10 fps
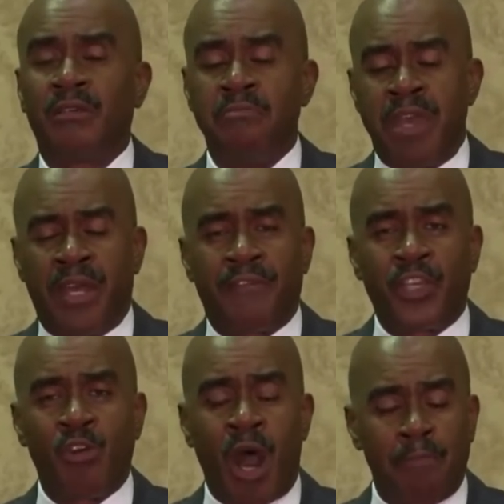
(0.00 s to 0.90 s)
Many of
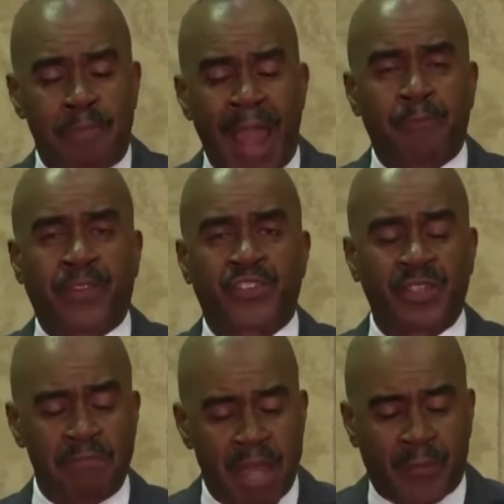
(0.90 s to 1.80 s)
you are Baptist
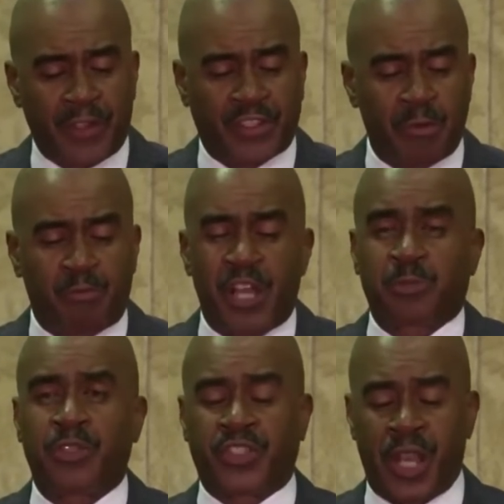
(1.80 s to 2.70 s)
and Methodist and
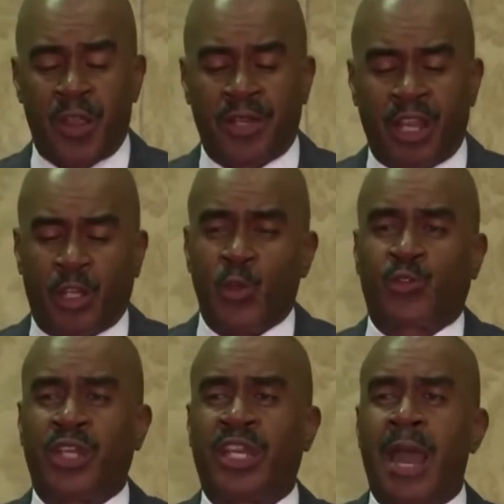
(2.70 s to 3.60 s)
Presbyterian and
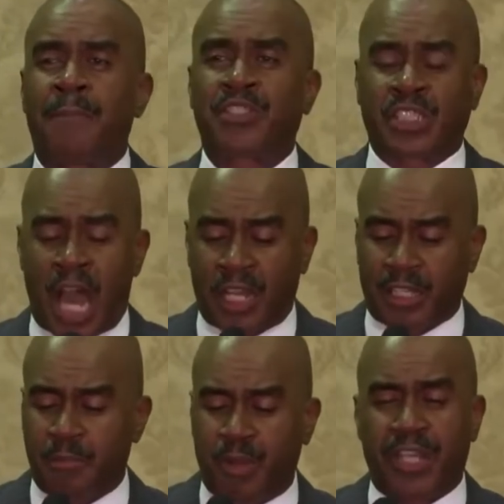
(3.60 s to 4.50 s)
Lutheran and Apostolic
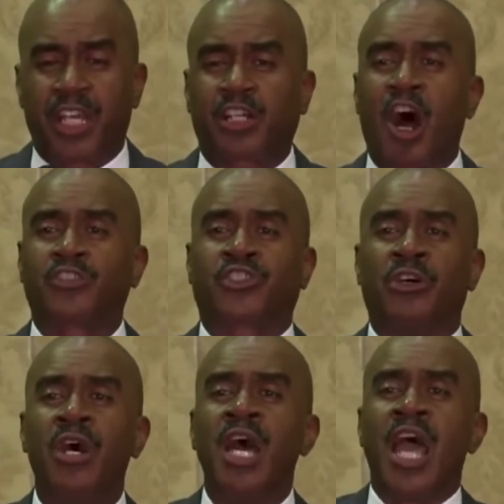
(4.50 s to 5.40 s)
and
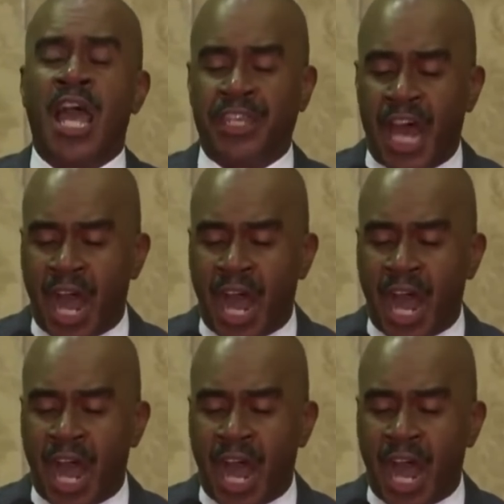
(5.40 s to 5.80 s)
Pentecostal and